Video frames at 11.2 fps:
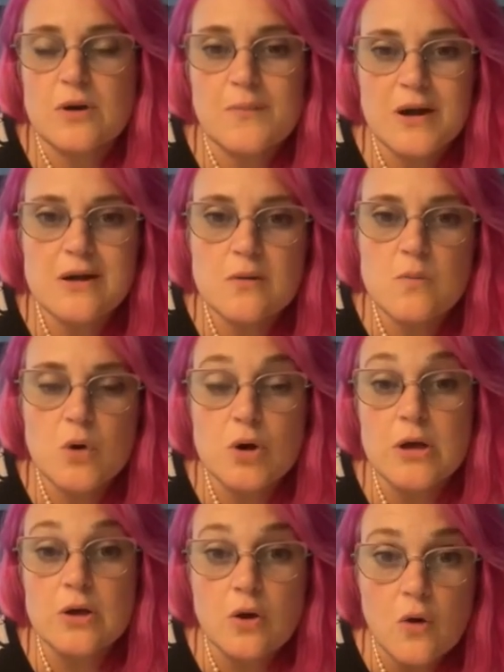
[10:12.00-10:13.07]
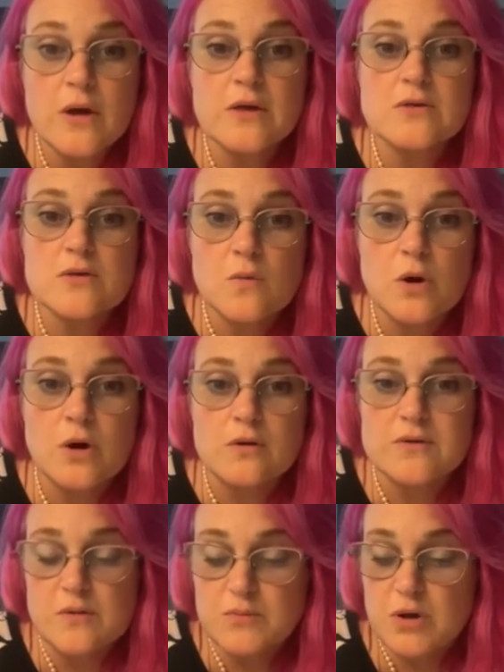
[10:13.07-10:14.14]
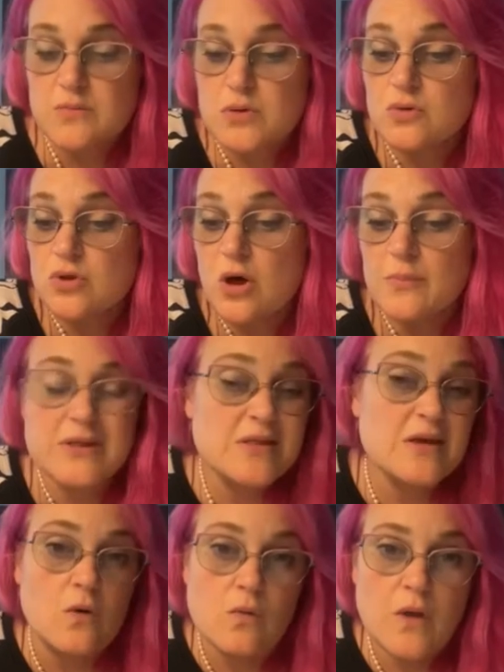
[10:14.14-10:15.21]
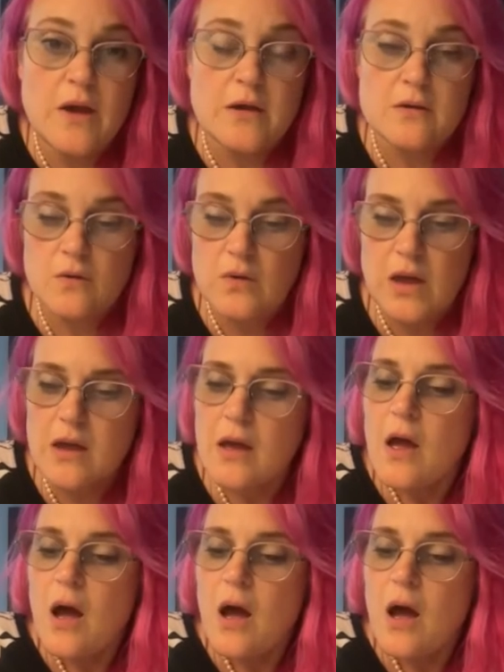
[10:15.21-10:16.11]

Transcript: Monday morning going to work, sometimes to a job that they don't like, okay?